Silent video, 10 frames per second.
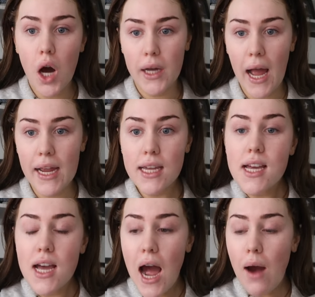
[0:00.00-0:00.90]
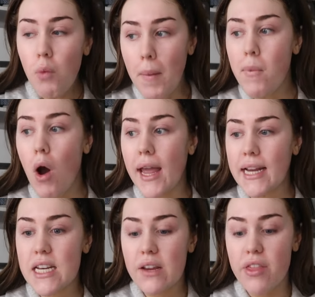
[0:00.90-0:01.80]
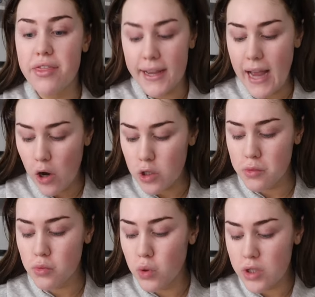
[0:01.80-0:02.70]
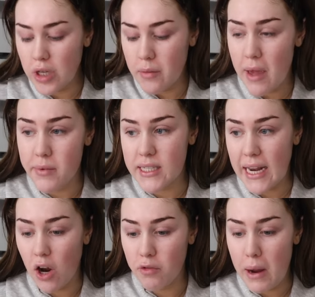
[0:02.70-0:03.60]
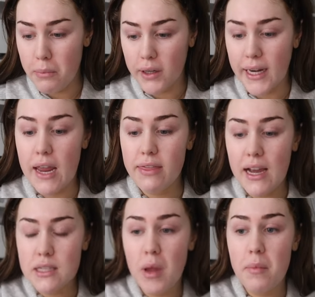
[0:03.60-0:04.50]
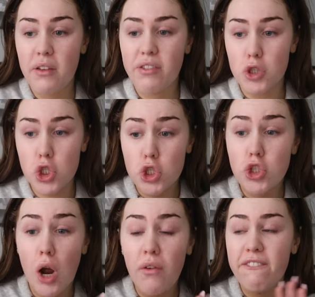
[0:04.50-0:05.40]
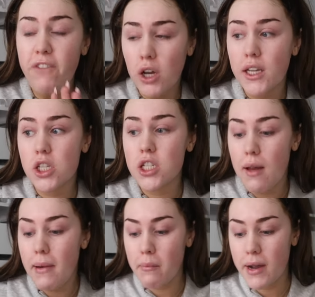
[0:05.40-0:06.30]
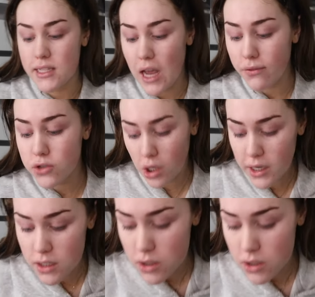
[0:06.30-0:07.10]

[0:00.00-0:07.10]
okay? At one point, I didn't even think I was going to be able to get it off my body. That has made me feel so fucking shit about myself. Sorry to